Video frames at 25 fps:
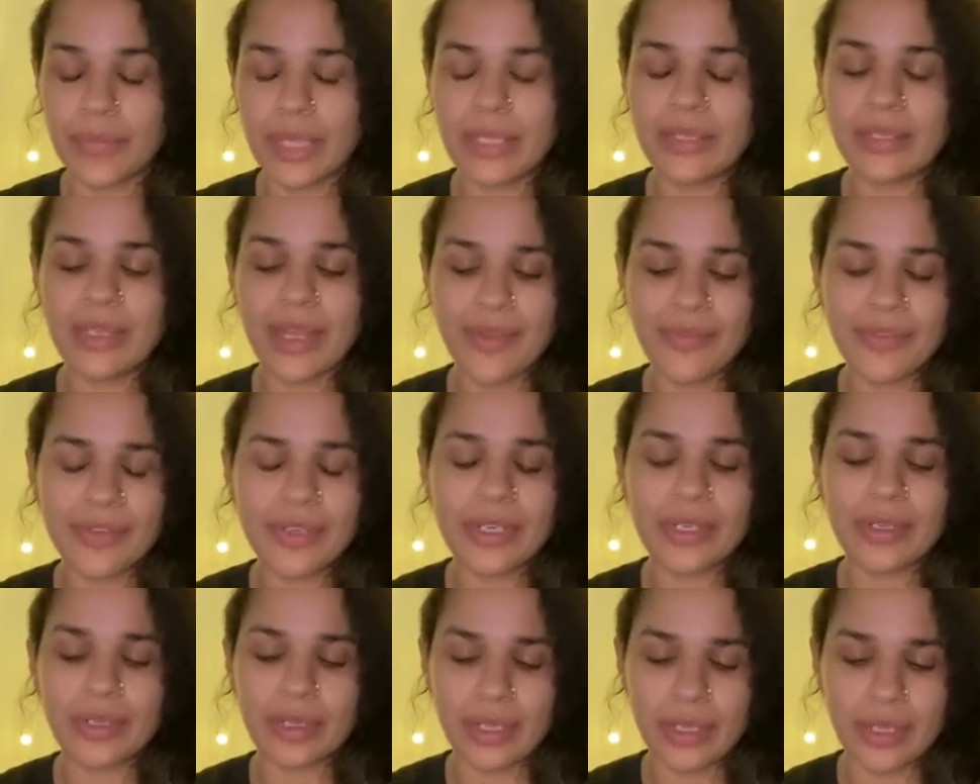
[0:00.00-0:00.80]

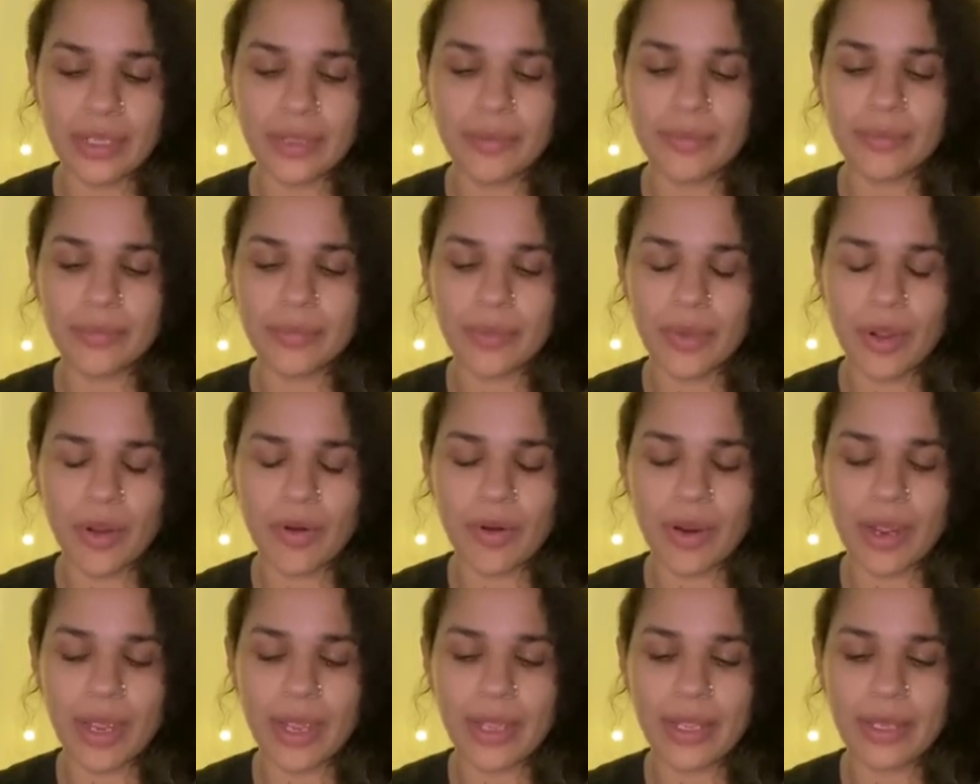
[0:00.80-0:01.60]
Definitely. All
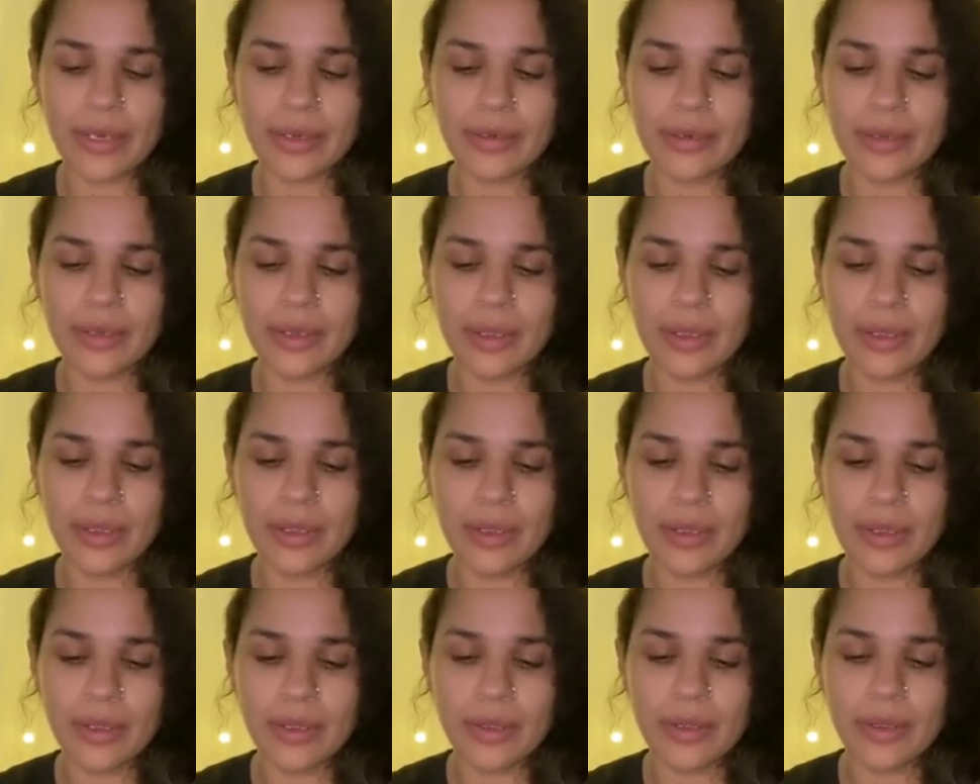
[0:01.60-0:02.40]
right.
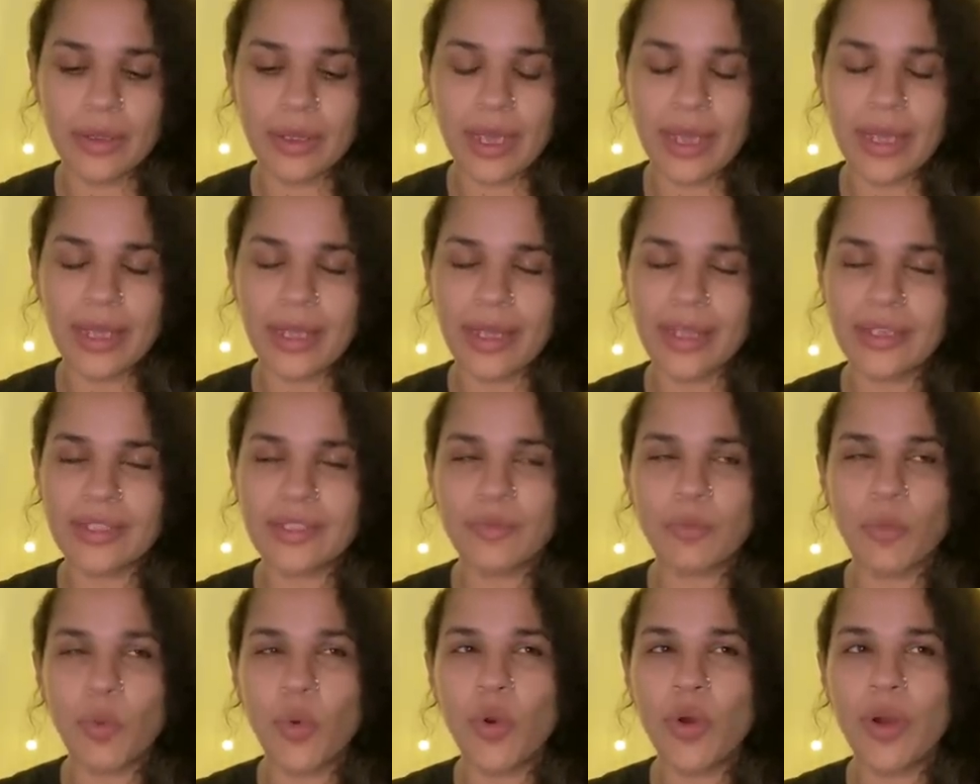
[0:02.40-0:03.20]
It's
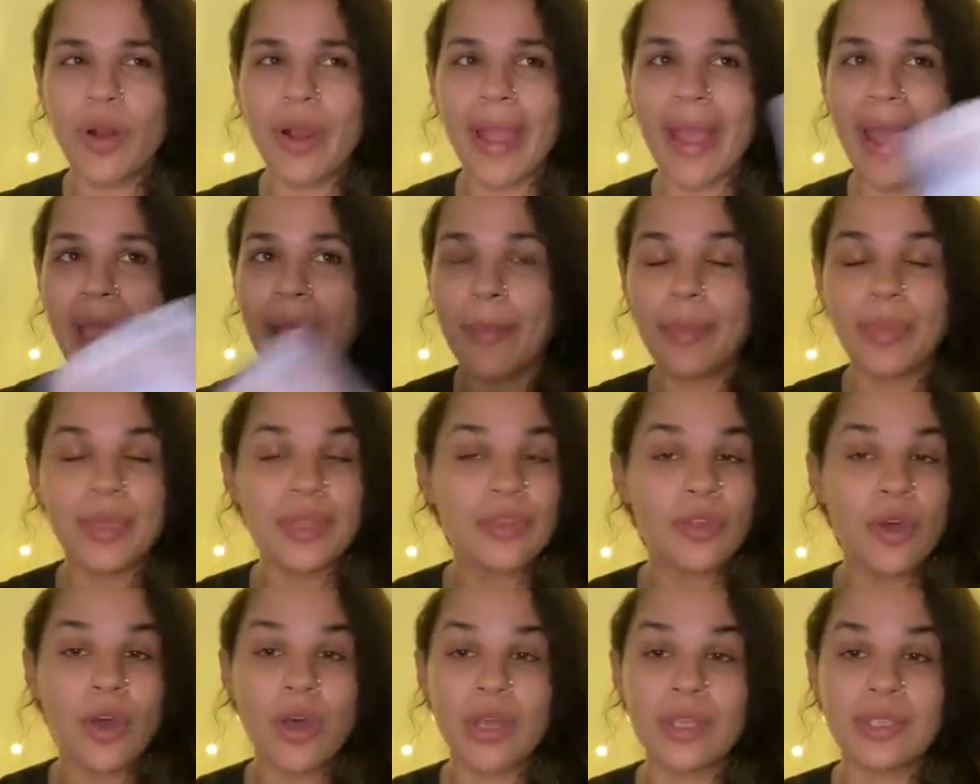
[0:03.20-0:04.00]
more happy
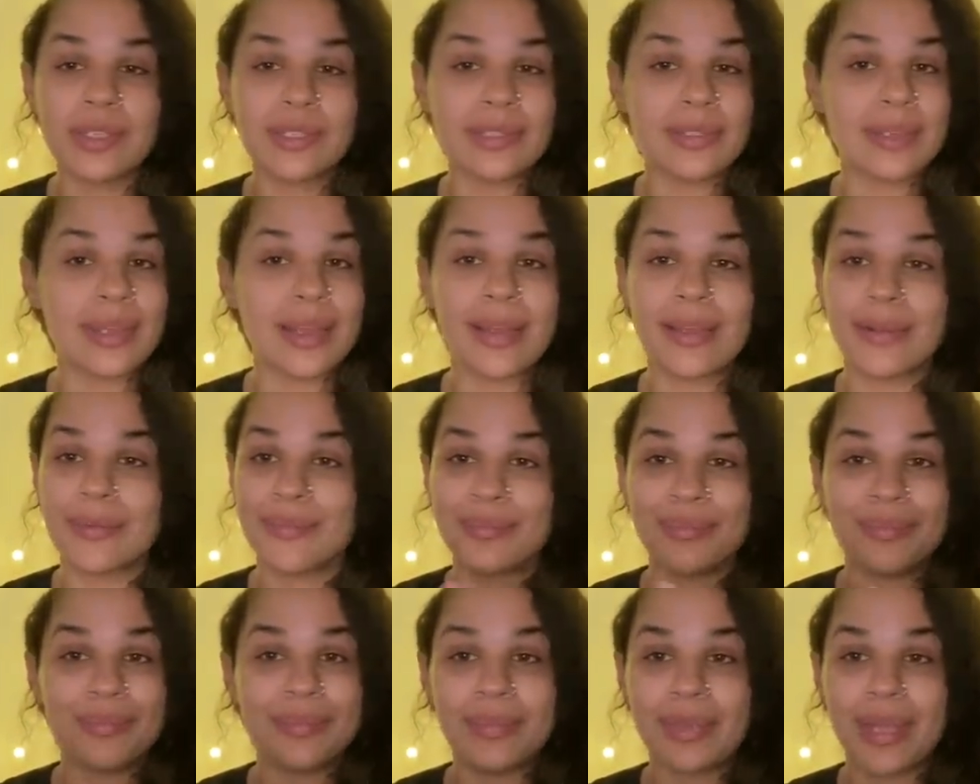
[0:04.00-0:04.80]
thoughts
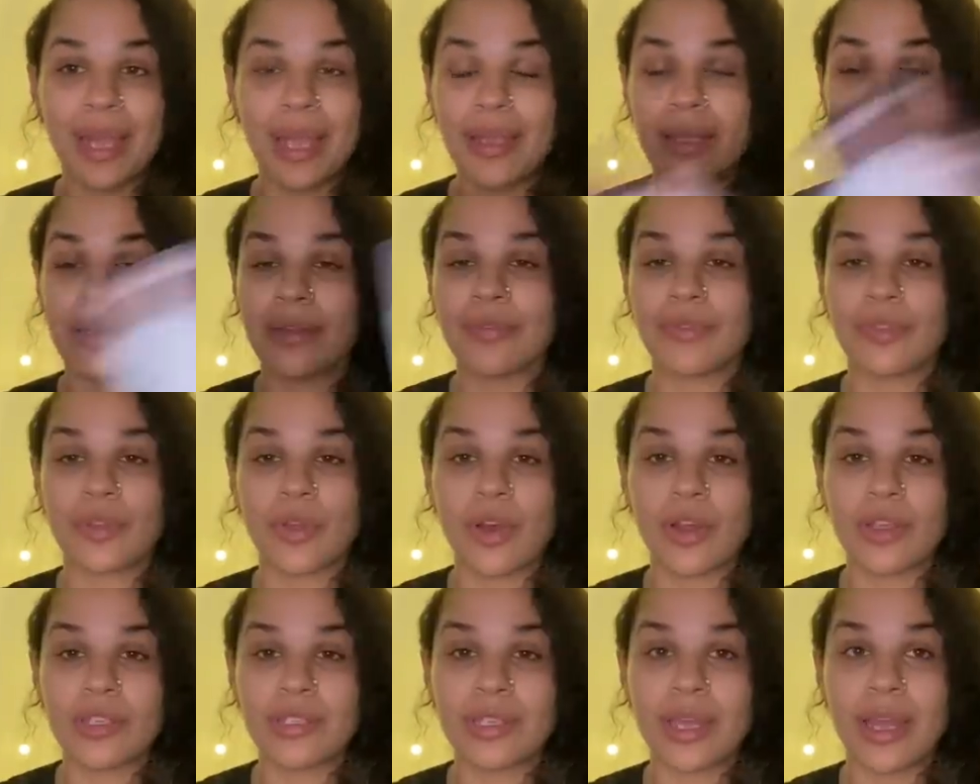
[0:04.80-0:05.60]
than negative
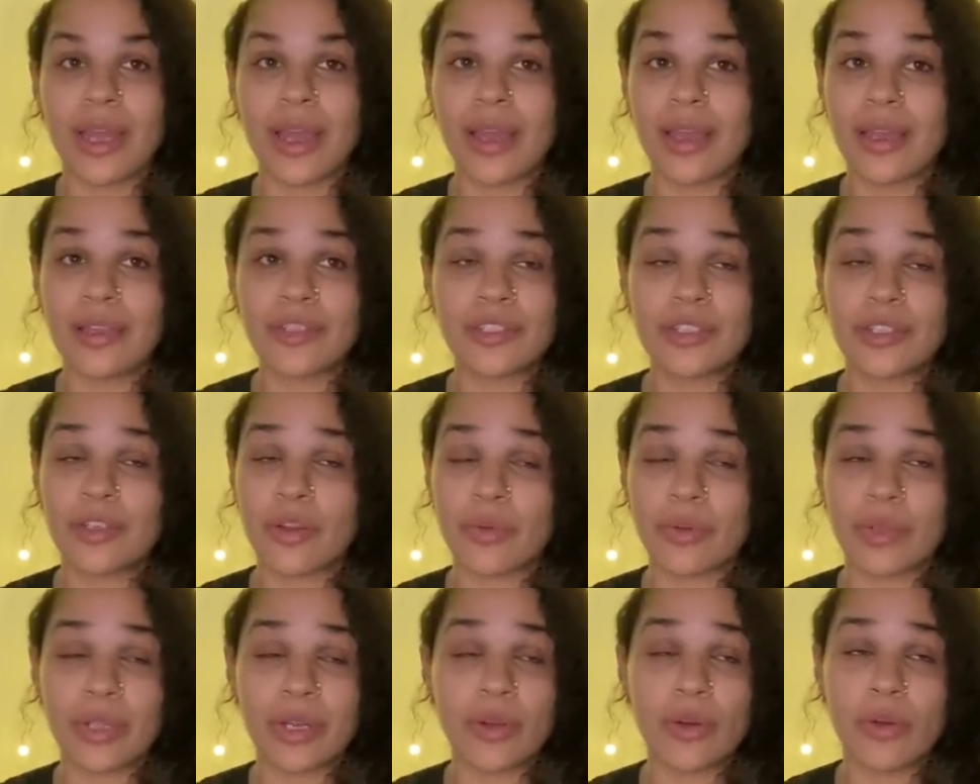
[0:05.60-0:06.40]
thoughts. I actually
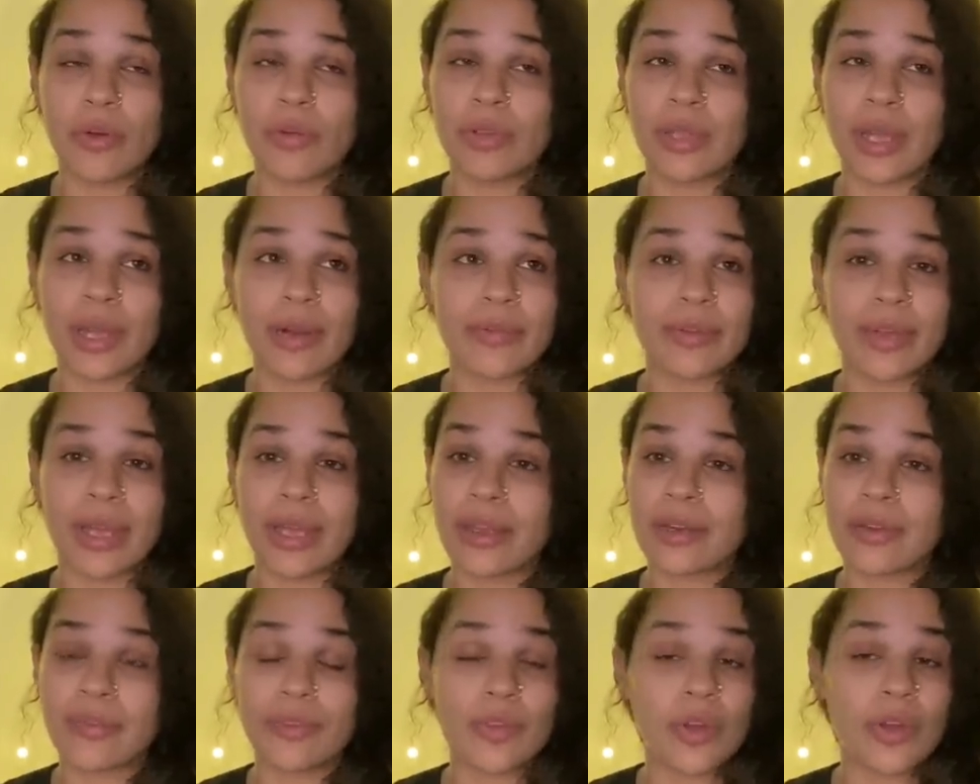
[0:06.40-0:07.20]
don't get a whole lot of
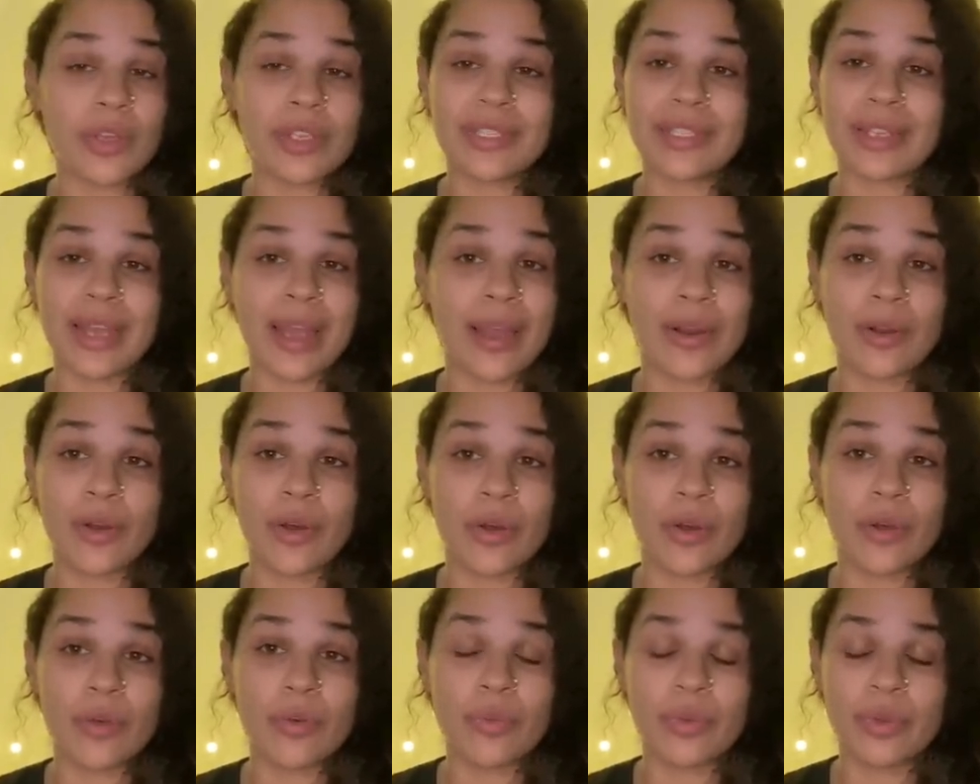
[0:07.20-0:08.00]
negative thoughts at
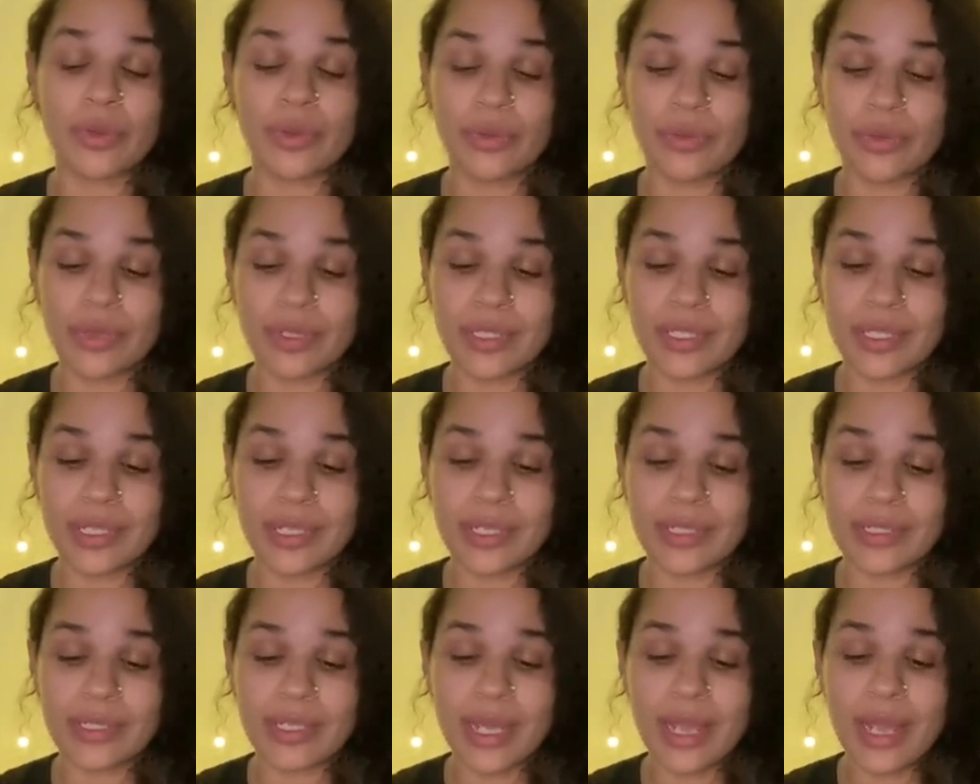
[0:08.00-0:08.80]
all with who this
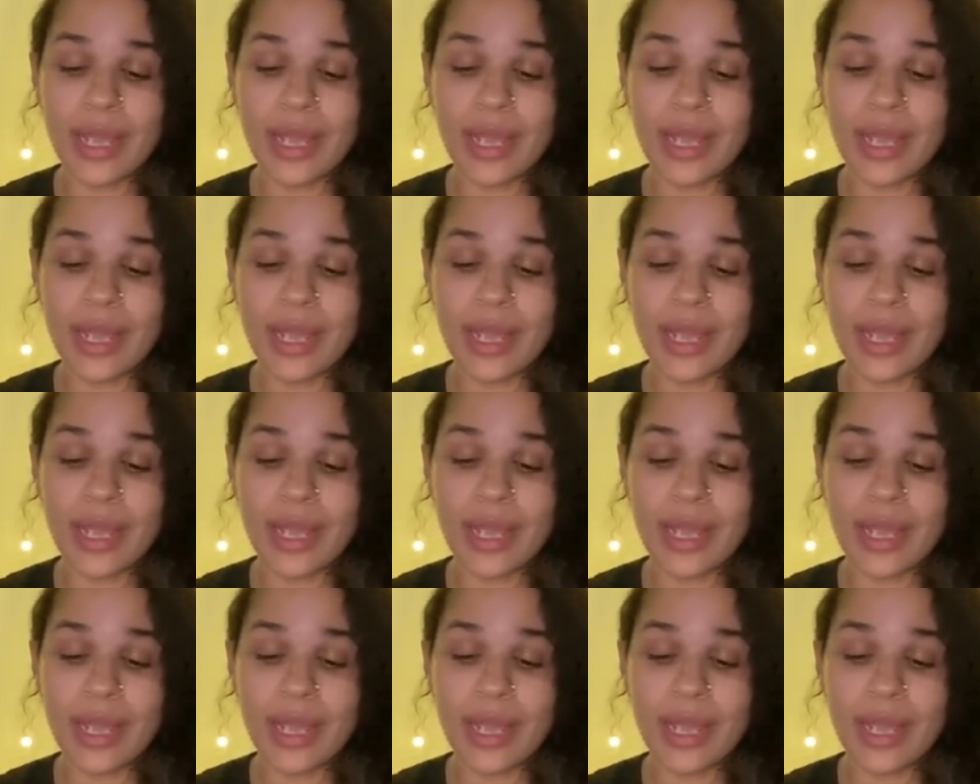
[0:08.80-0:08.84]
is.